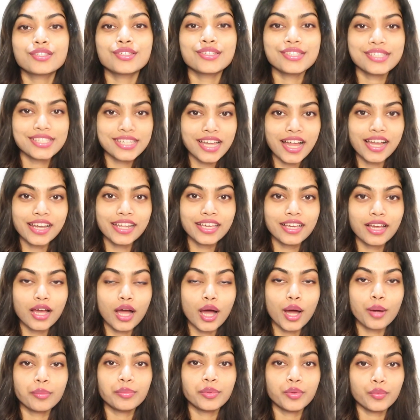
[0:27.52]
So starting
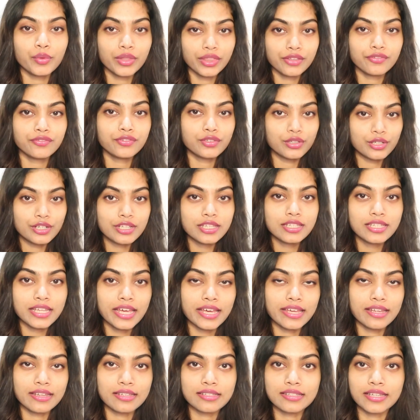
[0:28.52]
off with the first
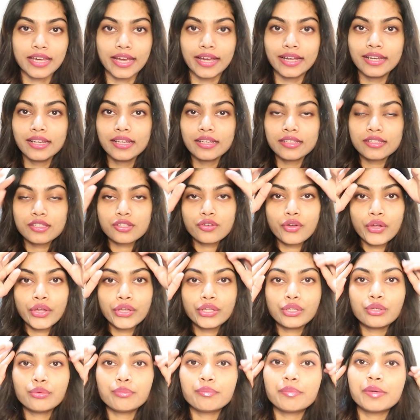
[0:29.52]
hairstyle, it's
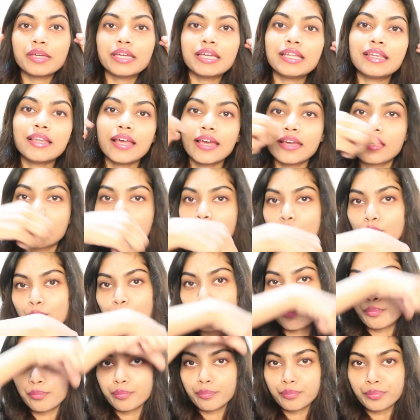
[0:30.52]
going to be like a
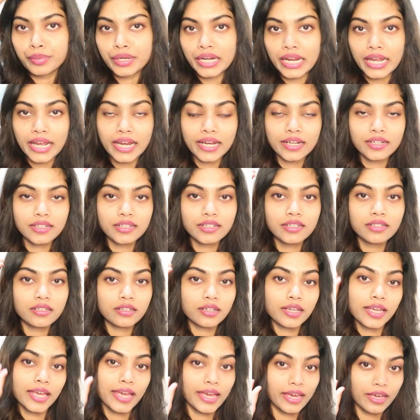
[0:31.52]
braided
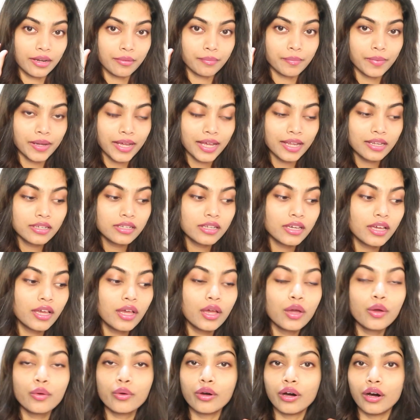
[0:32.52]
hairband.
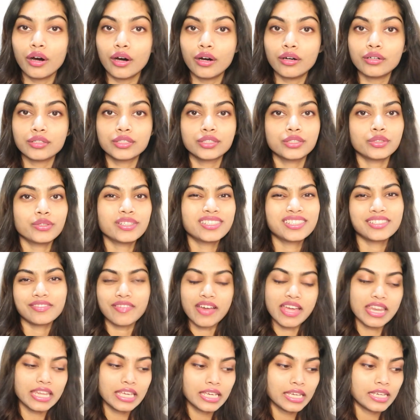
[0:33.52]
So it's
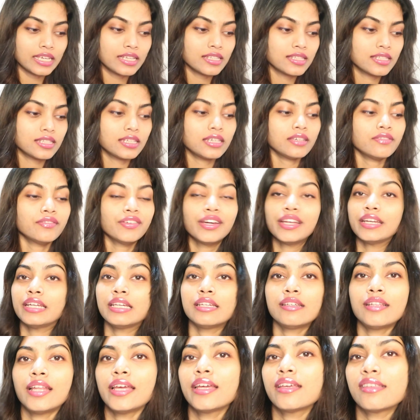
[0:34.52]
very easy, very
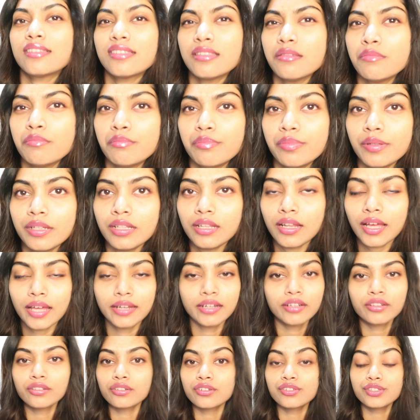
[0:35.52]
like simple,
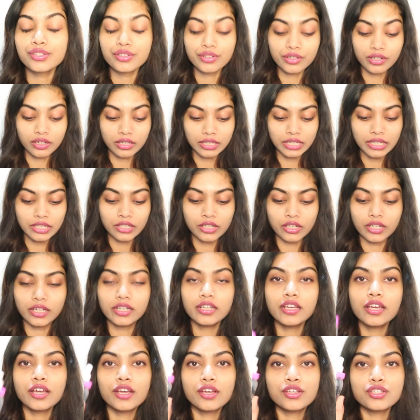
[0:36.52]
and it looks really good.